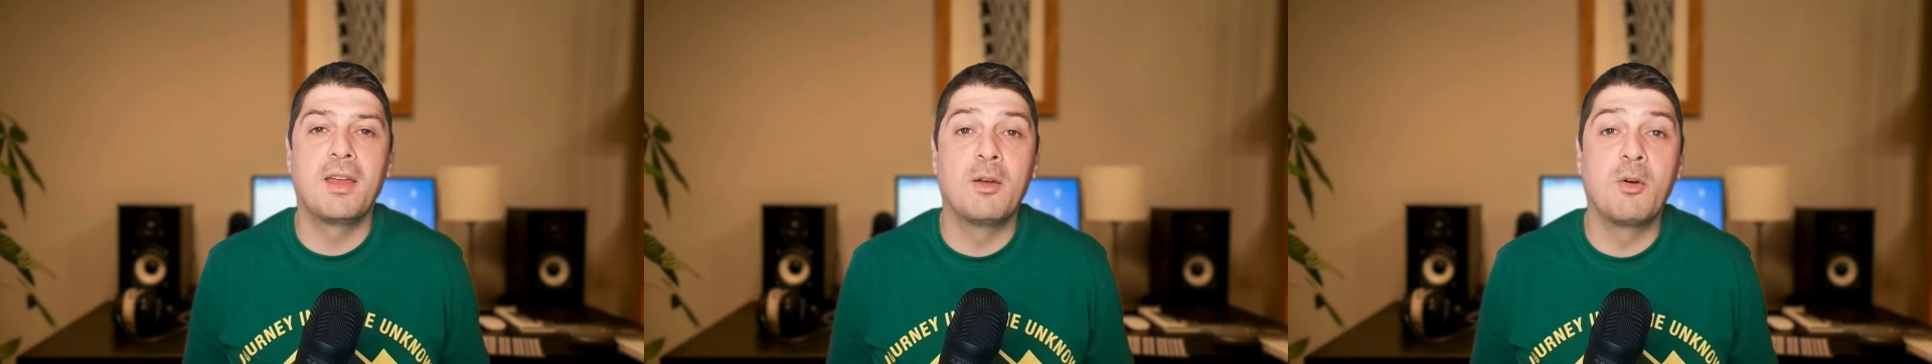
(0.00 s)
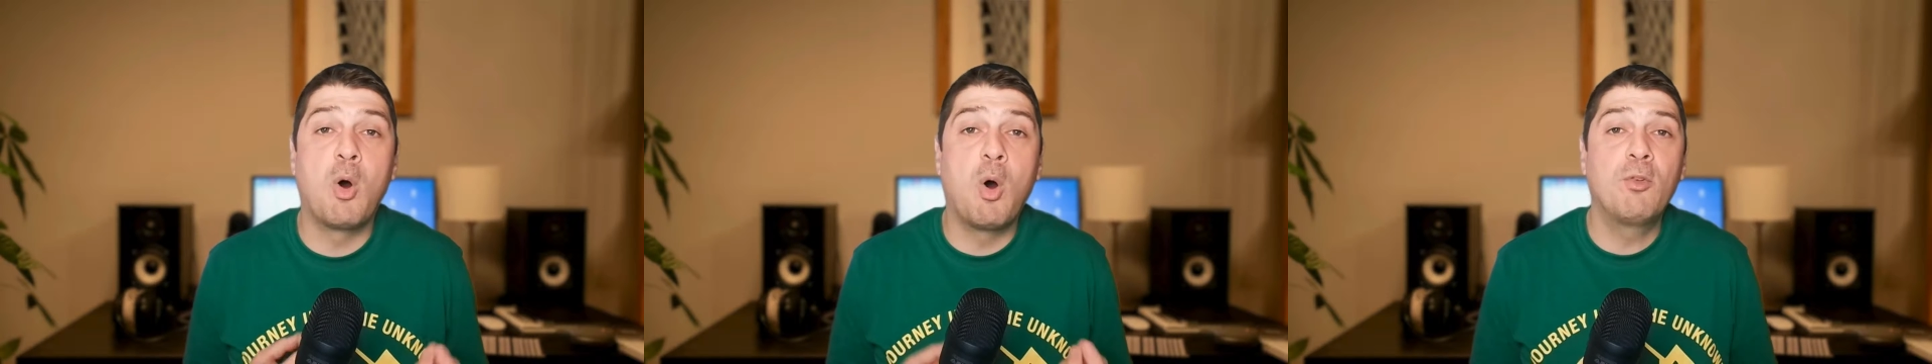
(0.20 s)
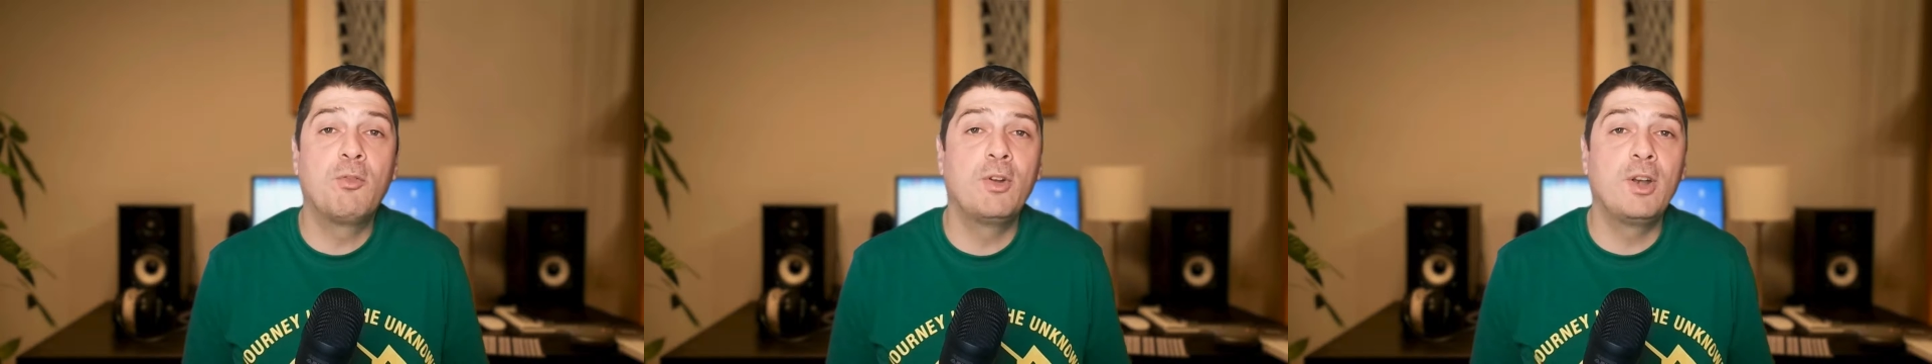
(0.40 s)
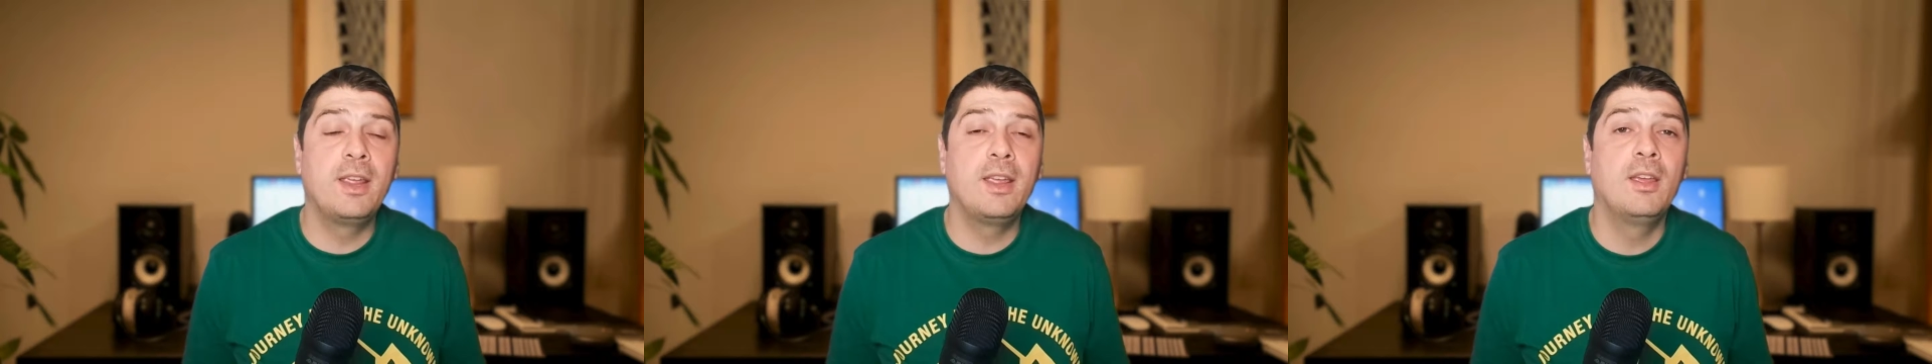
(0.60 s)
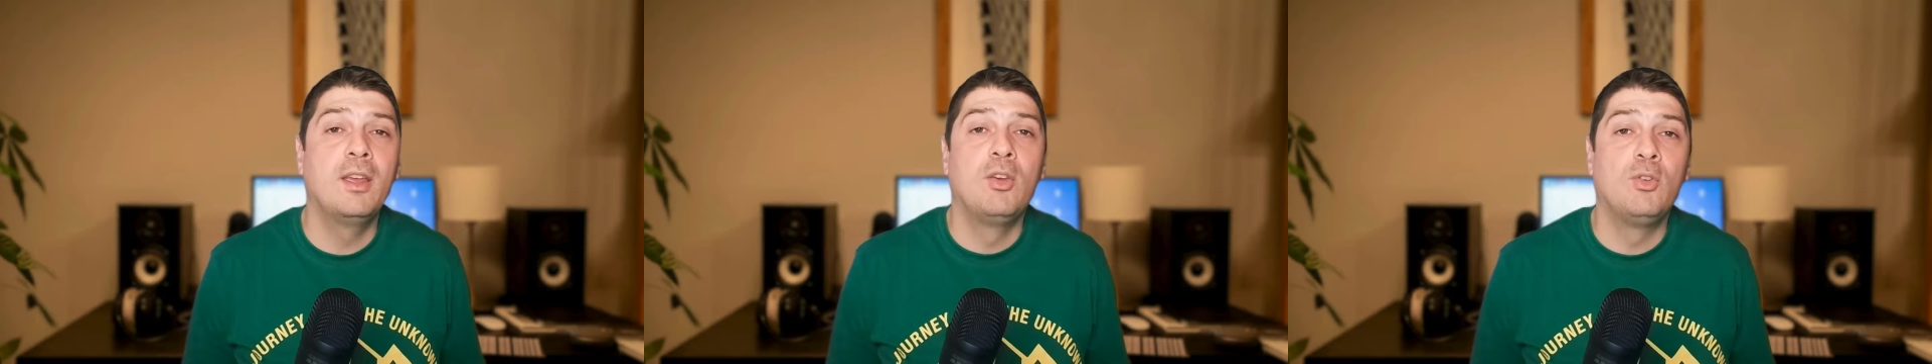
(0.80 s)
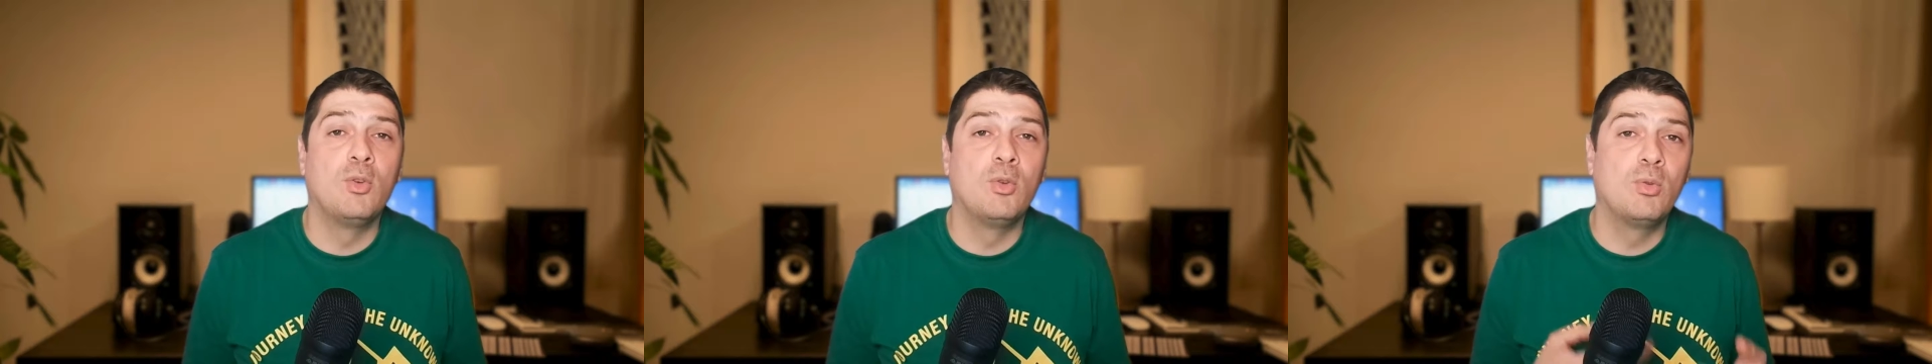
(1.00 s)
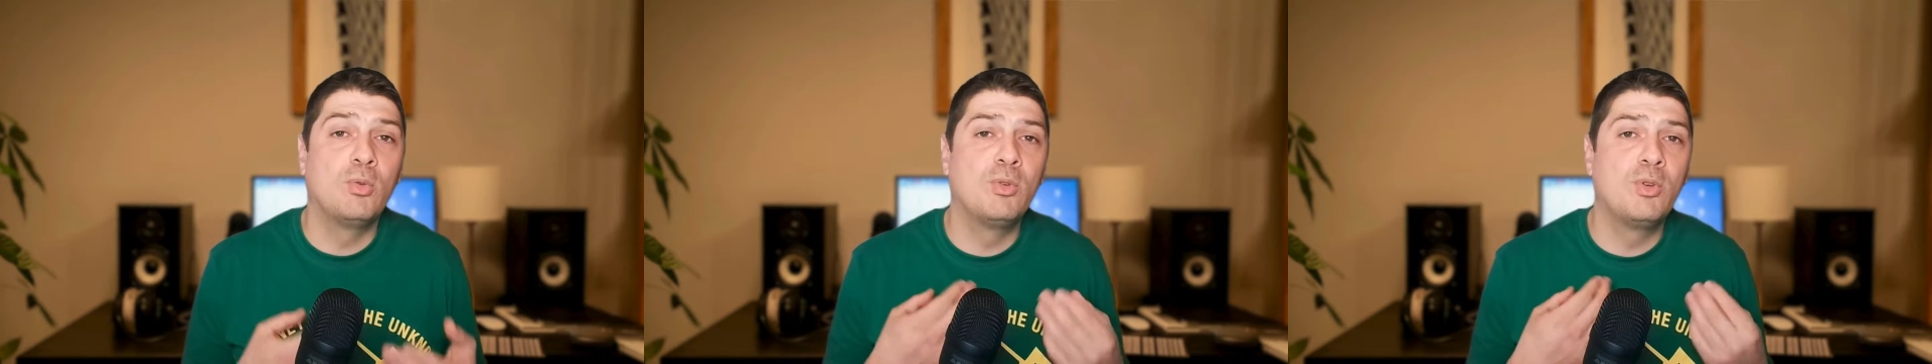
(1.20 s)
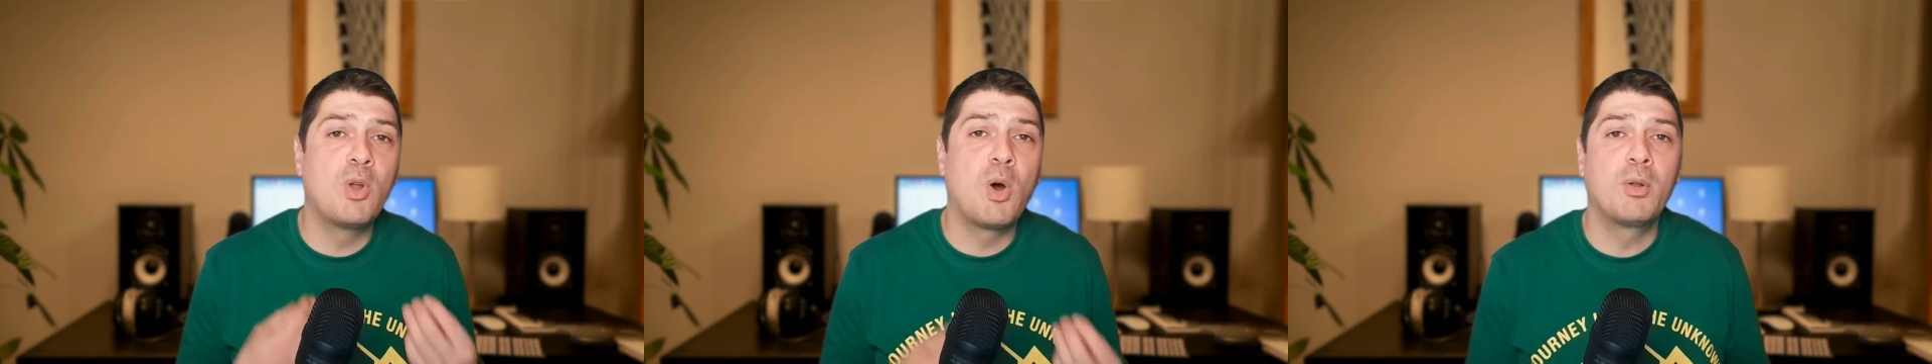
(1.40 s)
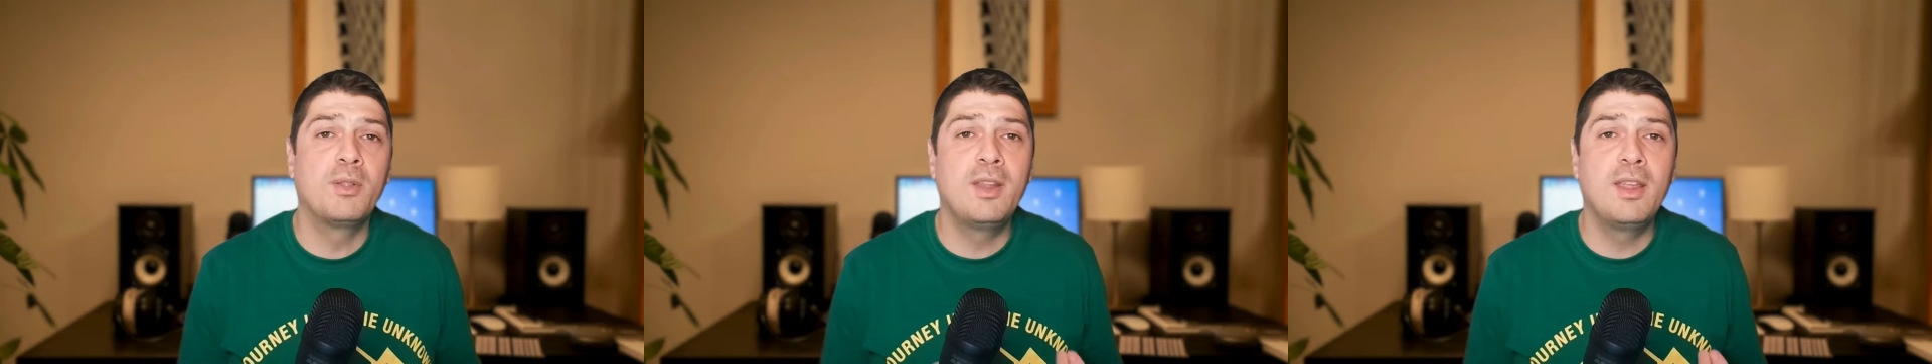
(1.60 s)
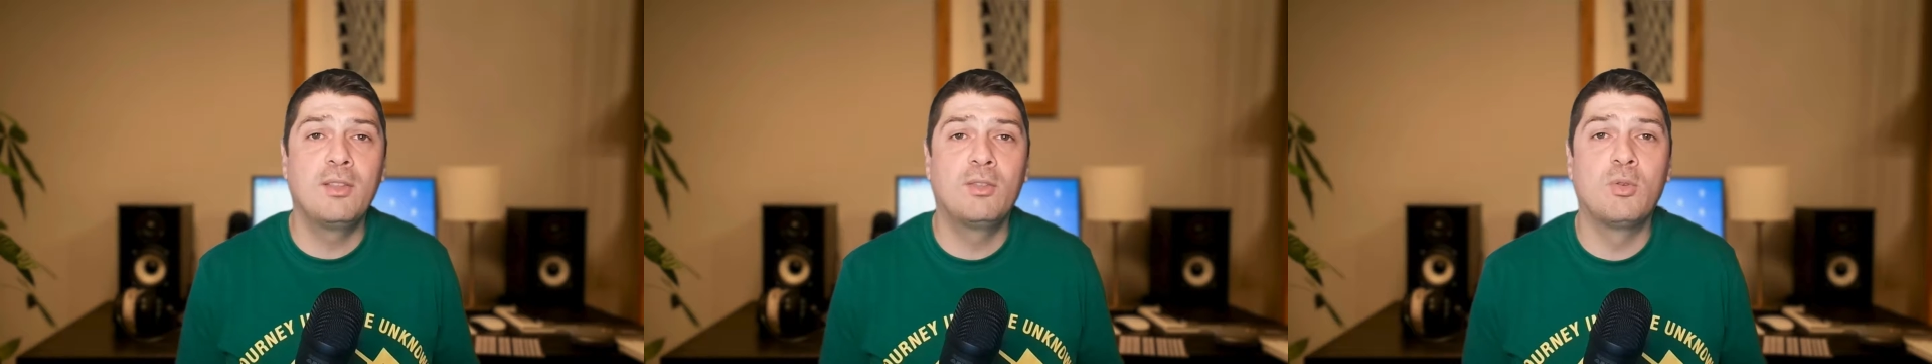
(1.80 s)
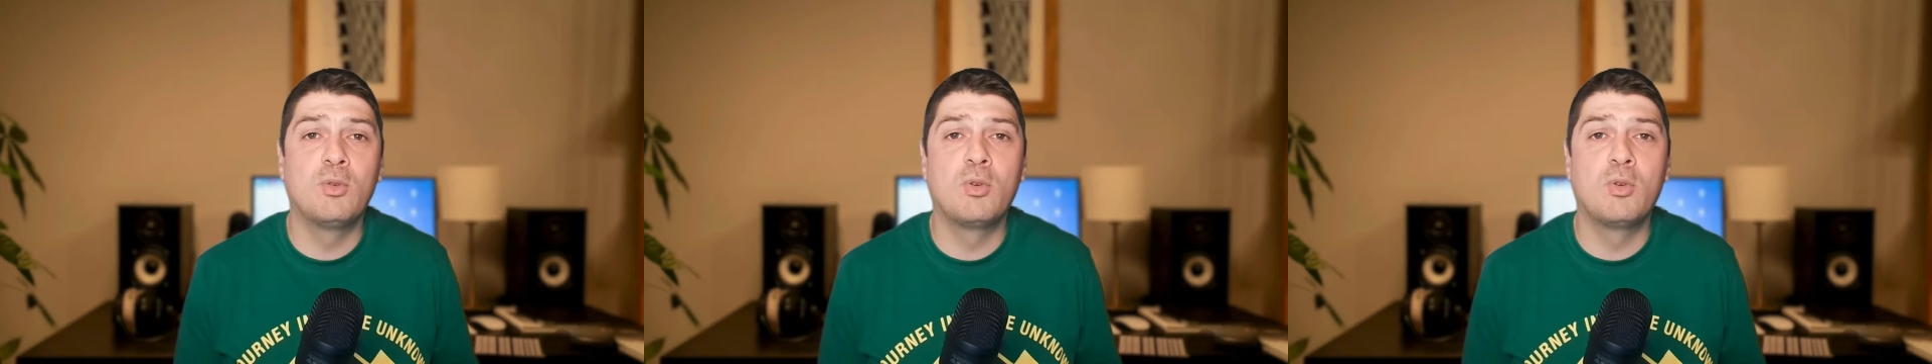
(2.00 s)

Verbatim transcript: and hopefully you will not need to